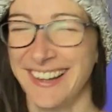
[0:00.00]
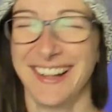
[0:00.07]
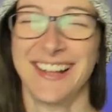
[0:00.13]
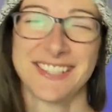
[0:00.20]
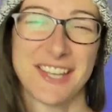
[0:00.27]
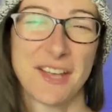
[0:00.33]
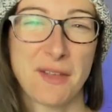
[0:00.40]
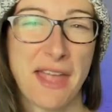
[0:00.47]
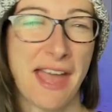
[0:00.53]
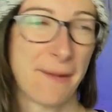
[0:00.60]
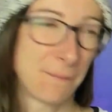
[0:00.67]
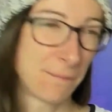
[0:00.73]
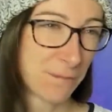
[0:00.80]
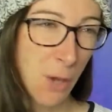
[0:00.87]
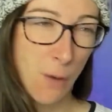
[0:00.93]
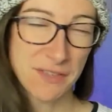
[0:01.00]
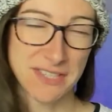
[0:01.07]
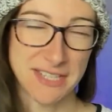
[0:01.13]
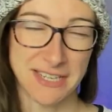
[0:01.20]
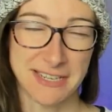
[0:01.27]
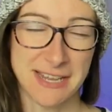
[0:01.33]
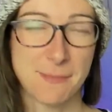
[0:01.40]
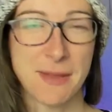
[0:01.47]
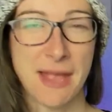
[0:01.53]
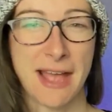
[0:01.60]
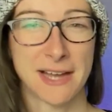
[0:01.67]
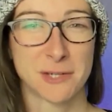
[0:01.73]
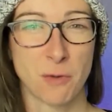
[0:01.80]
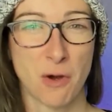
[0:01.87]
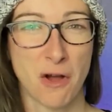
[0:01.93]
So yeah, obviously keep your
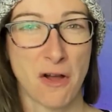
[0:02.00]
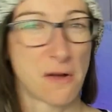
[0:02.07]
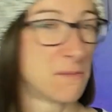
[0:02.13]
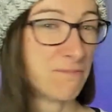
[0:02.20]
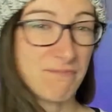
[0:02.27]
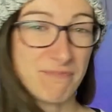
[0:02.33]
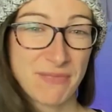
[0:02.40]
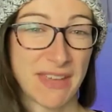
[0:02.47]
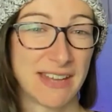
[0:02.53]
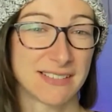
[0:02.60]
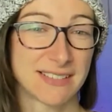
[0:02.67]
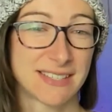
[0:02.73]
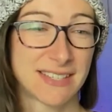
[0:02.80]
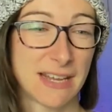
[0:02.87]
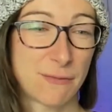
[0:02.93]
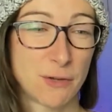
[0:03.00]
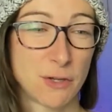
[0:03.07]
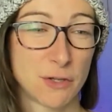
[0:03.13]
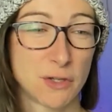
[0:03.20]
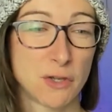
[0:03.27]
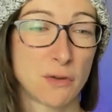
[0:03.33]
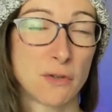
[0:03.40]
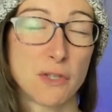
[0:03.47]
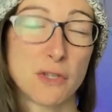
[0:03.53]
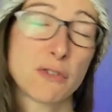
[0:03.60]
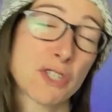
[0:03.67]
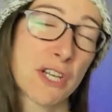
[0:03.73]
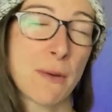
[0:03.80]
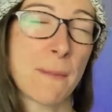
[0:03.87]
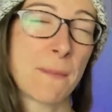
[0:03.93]
head warm. It's if you
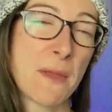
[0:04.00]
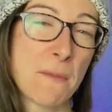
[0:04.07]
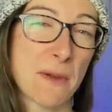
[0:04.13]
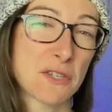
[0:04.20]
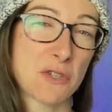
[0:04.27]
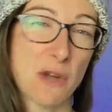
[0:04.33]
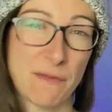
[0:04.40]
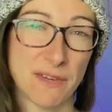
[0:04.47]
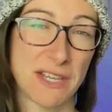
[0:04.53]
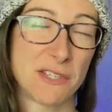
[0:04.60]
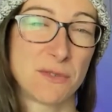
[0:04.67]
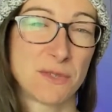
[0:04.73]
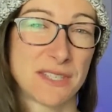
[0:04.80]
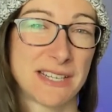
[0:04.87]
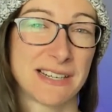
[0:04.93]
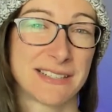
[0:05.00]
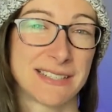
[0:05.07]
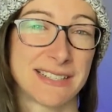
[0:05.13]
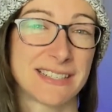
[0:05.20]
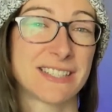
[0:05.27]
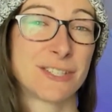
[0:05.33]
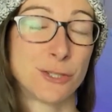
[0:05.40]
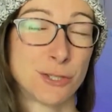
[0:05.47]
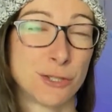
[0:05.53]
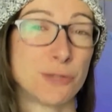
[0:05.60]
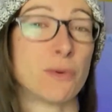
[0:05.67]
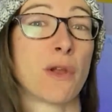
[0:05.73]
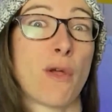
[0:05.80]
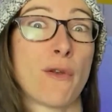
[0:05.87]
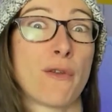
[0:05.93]
usually when people are traveling in New Zealand, it's to
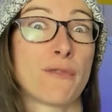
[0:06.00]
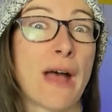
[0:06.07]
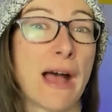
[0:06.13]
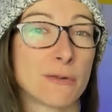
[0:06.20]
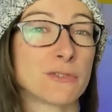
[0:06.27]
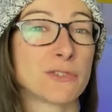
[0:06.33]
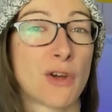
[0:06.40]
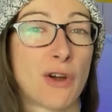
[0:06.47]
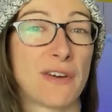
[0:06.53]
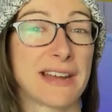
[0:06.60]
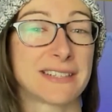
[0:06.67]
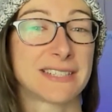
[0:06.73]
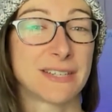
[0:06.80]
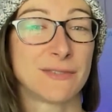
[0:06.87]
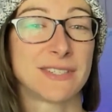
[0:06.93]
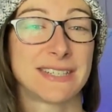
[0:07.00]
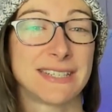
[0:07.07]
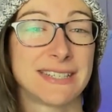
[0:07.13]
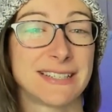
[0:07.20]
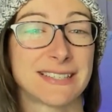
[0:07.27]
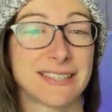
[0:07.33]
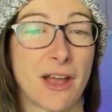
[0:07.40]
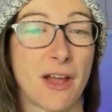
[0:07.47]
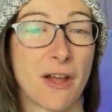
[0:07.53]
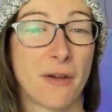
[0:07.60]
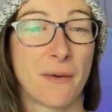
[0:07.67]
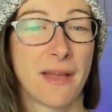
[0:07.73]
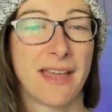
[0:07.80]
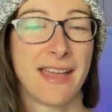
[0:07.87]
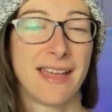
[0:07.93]
do a lot of outdoor activities.
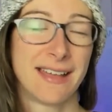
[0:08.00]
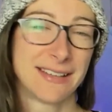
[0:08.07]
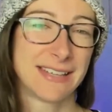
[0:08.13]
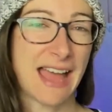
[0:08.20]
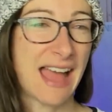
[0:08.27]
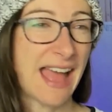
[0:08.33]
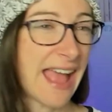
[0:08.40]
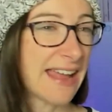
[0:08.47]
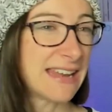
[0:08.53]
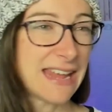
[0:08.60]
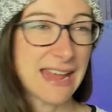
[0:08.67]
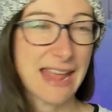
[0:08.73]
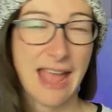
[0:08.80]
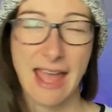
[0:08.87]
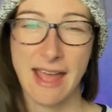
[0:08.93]
So yeah, any